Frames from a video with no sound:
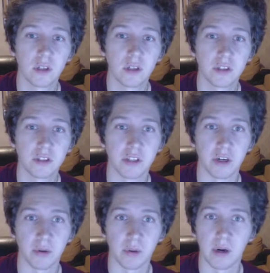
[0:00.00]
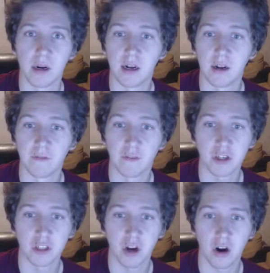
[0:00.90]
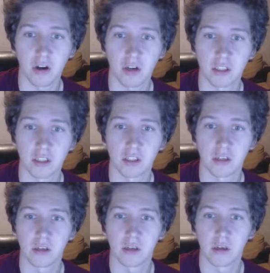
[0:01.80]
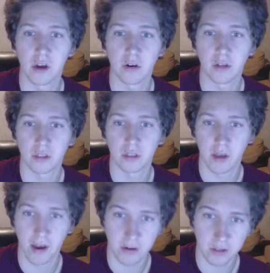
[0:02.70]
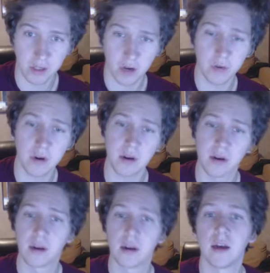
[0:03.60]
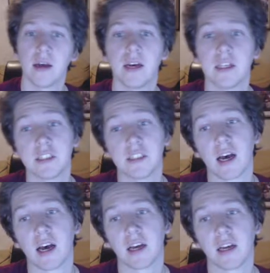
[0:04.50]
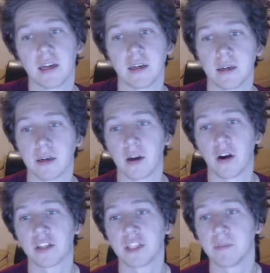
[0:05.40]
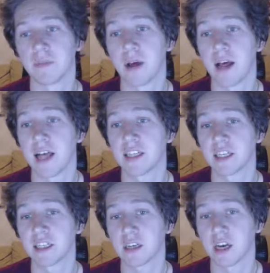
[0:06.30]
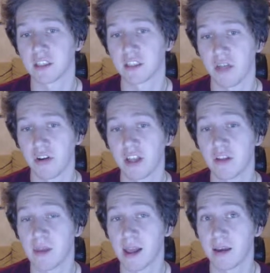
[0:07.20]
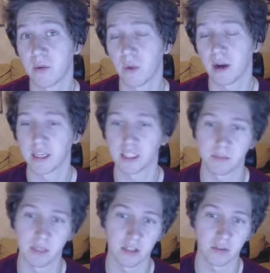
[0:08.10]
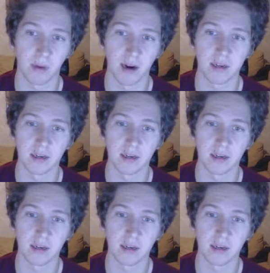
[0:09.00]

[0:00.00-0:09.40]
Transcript: So, first card is Carousel. It's a Guardian asset, costs 3 to play, 1 XP to buy,